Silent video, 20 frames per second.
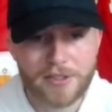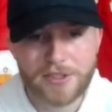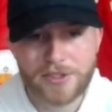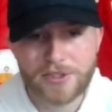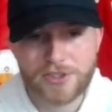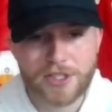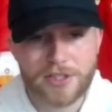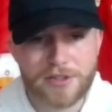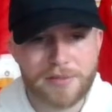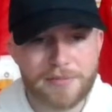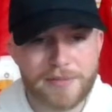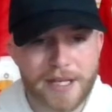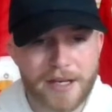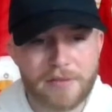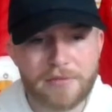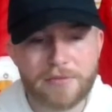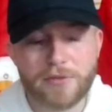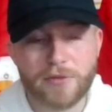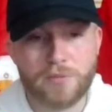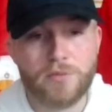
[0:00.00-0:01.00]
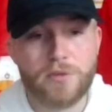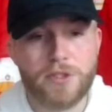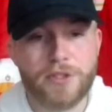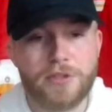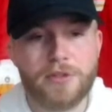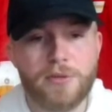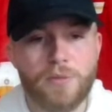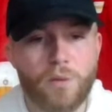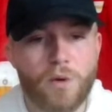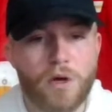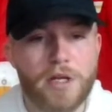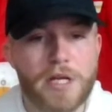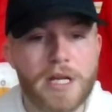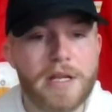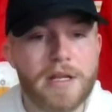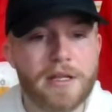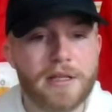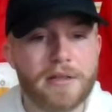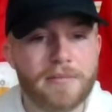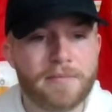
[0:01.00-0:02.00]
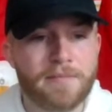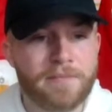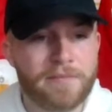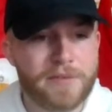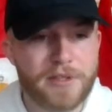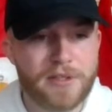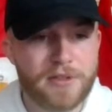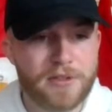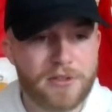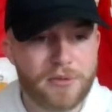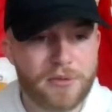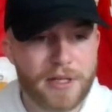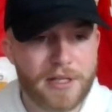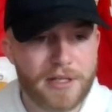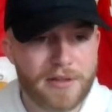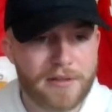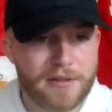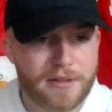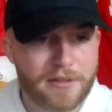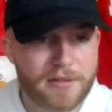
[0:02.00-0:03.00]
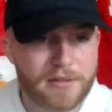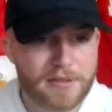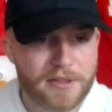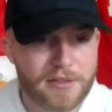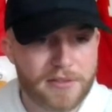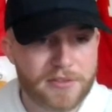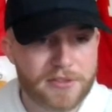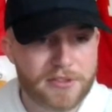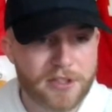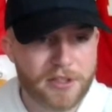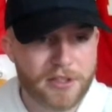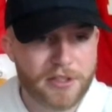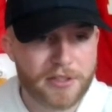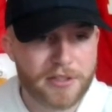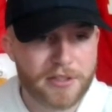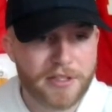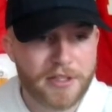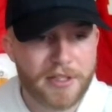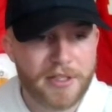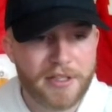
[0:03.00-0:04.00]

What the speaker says: He shut them down for literally 1 inning. Didn't do anything. Didn't start.